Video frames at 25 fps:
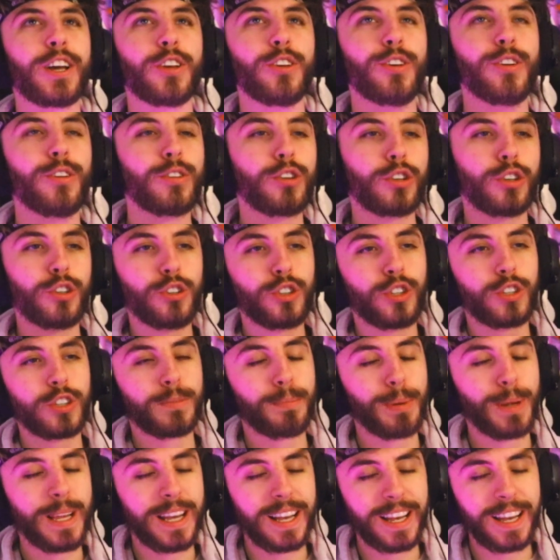you can
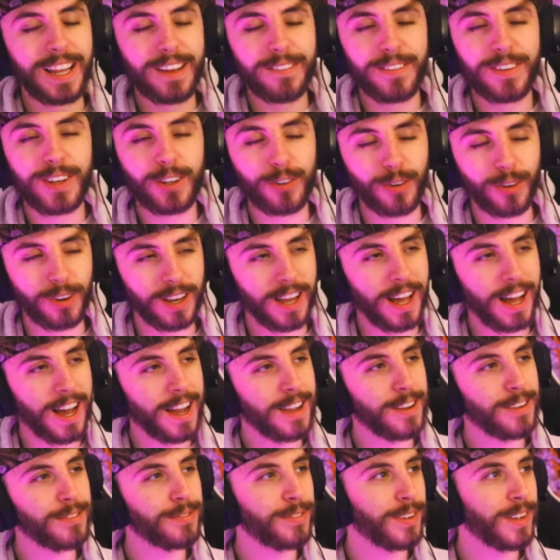just be living your
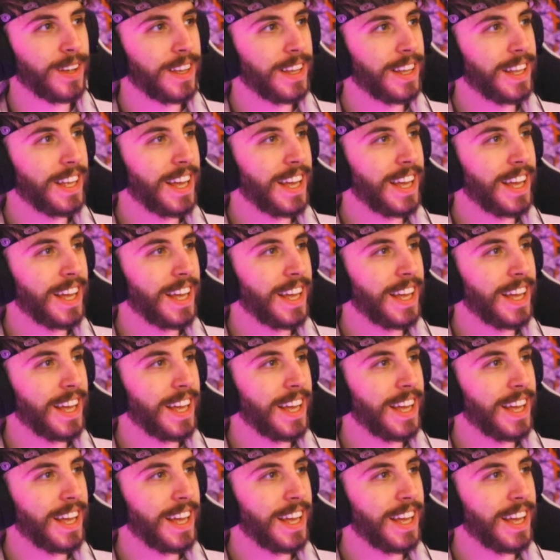life